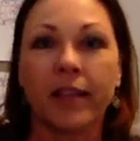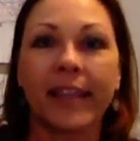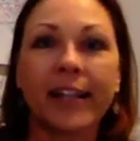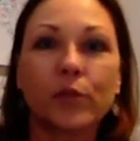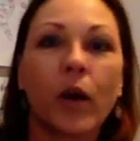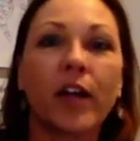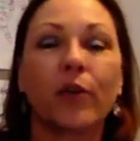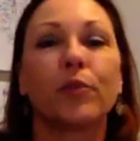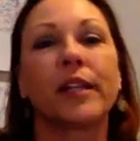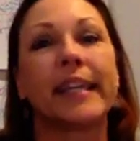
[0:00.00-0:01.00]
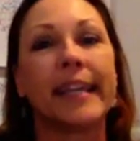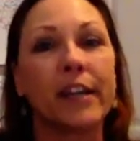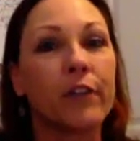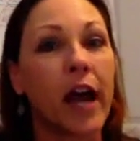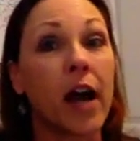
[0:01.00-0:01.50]
That's why I don't really
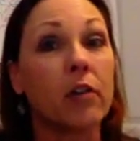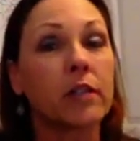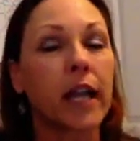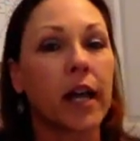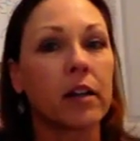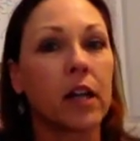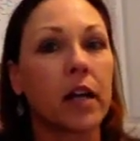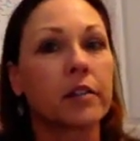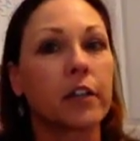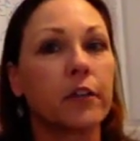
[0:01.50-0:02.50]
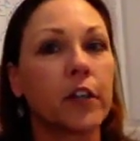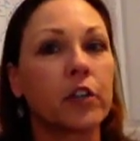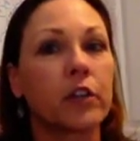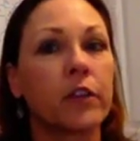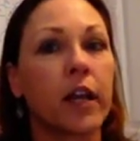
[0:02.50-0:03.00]
give out catalogs at a
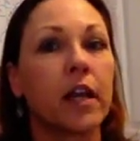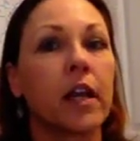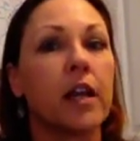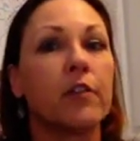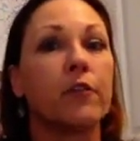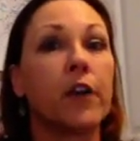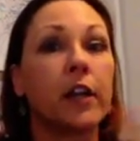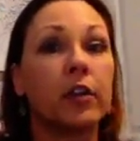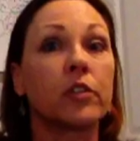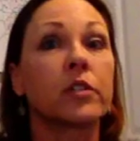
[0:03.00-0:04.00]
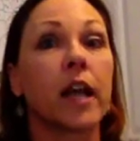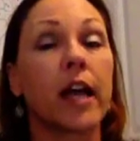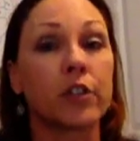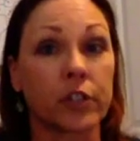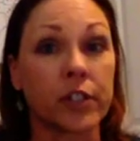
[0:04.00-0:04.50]
vendor event. Vendors
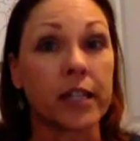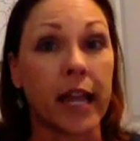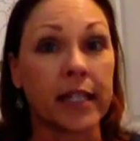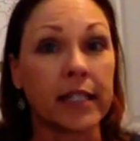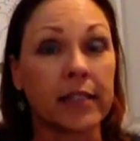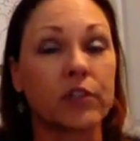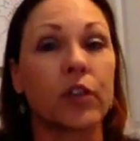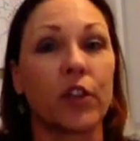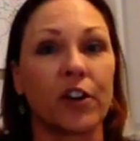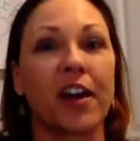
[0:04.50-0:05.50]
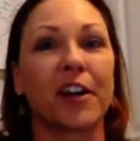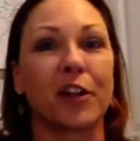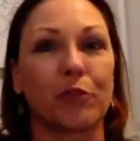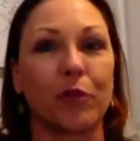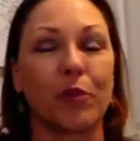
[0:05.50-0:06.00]
understand it, so they're not
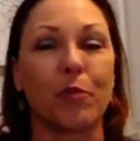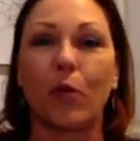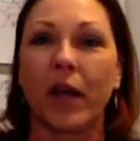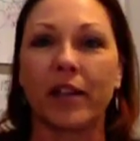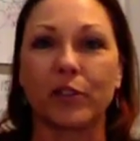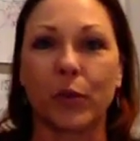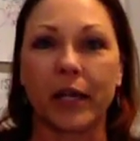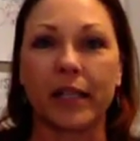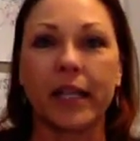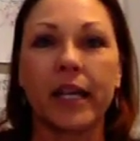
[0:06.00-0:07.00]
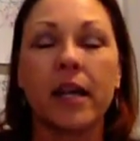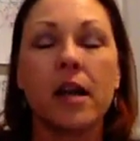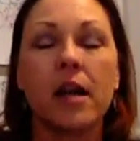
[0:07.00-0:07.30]
going to throw them away as quickly.